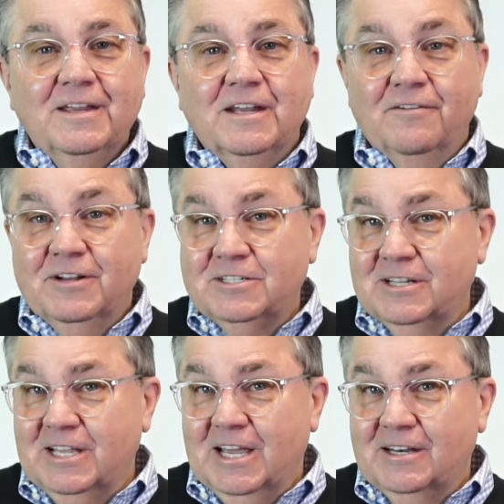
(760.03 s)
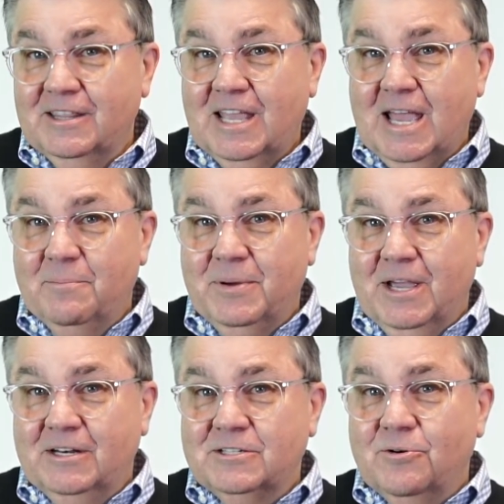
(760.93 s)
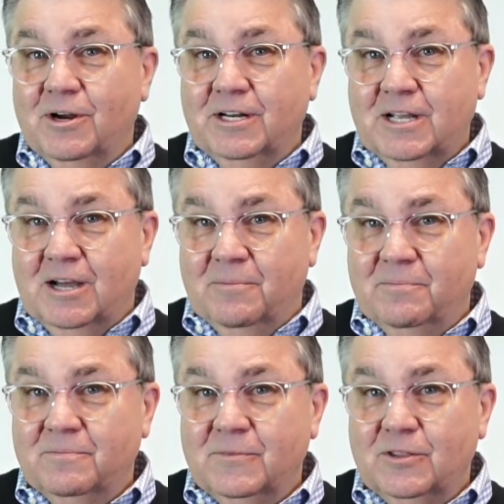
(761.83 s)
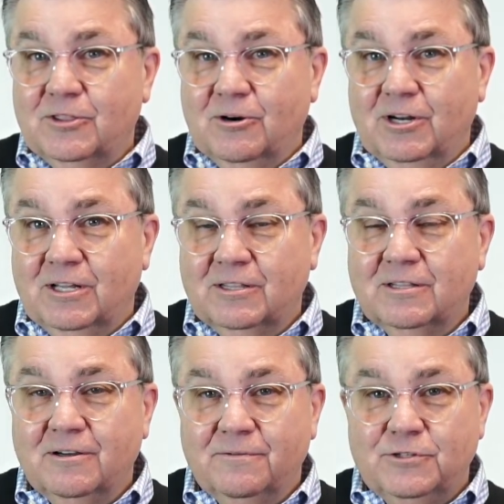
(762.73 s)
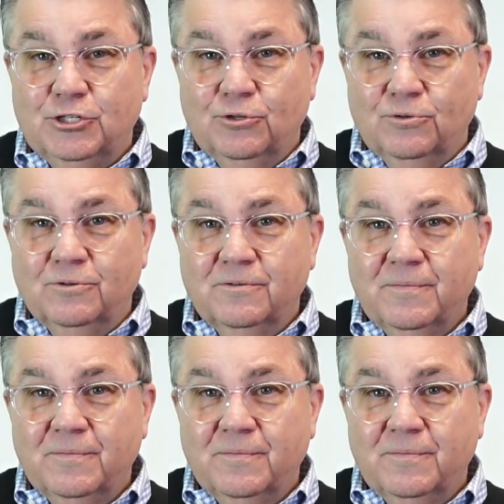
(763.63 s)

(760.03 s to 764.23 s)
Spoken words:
Now, eventually the end of the campaign is going to come, the 30th of June.